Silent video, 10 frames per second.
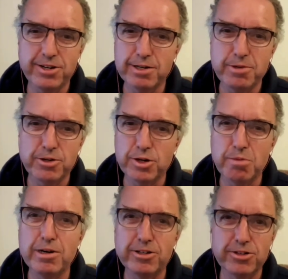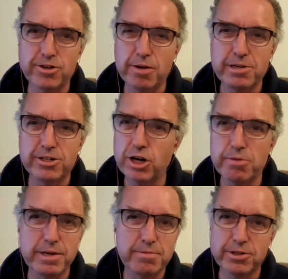Talk about double or treble
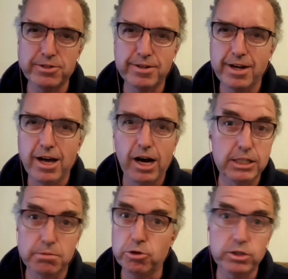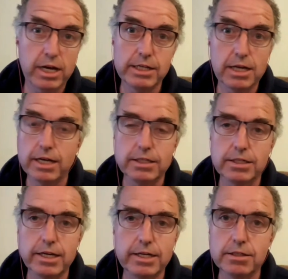jobbing. But I suppose, as
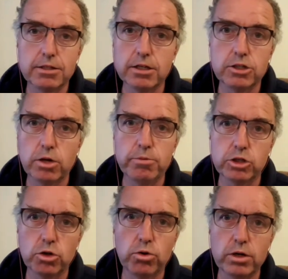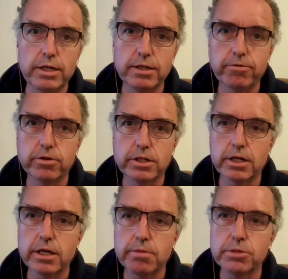he said, it was totally
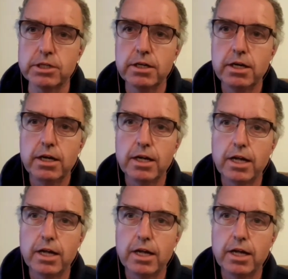different times.